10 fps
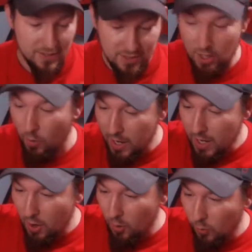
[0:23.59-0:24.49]
So
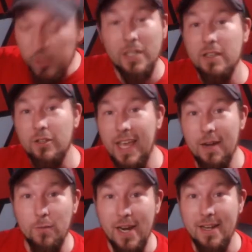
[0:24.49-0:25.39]
we're going to look
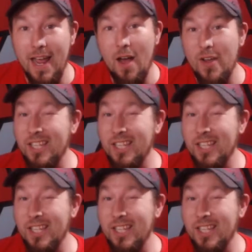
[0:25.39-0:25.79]
at it right now.